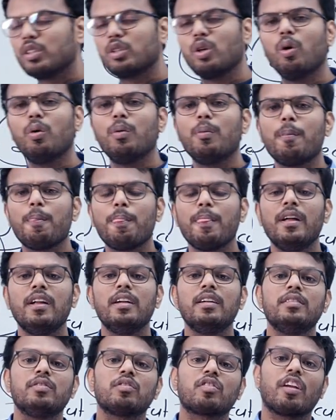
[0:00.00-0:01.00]
So,
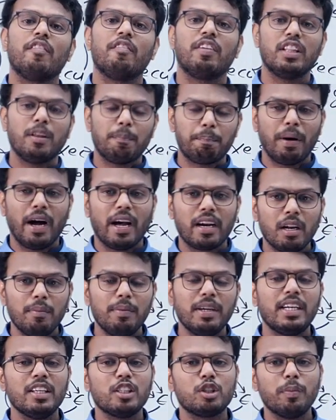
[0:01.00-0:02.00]
when the
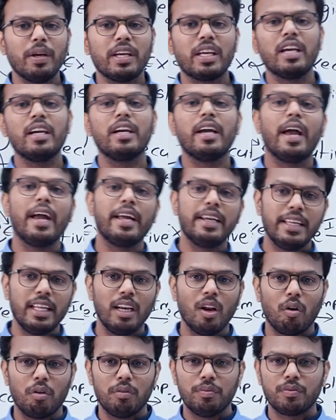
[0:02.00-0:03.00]
parliament is making any
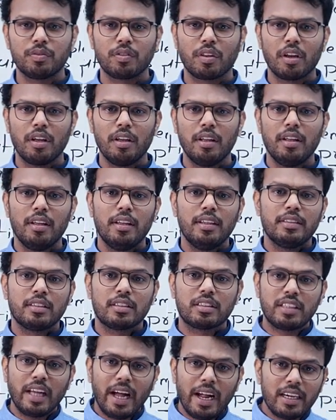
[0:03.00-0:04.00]
law,
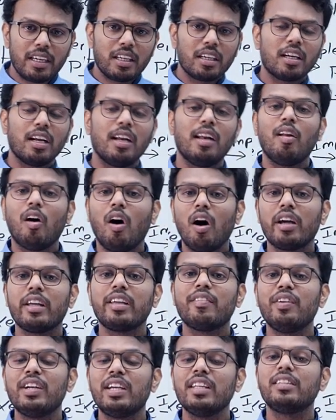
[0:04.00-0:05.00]
that law,
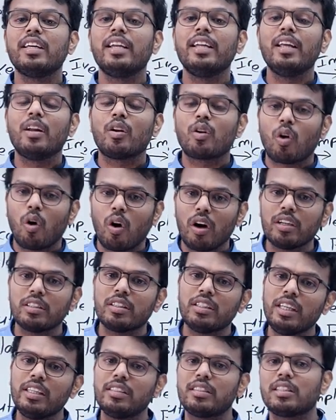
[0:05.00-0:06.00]
if it is any wrong
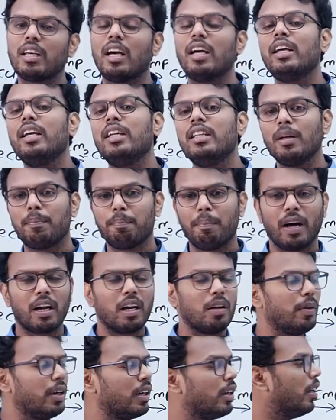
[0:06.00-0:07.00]
things in the
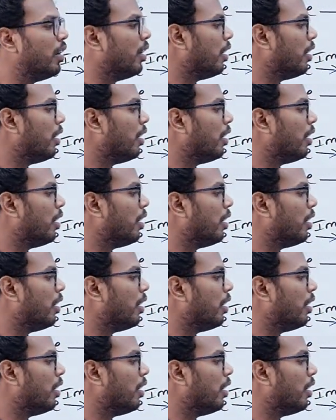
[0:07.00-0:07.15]
parliament,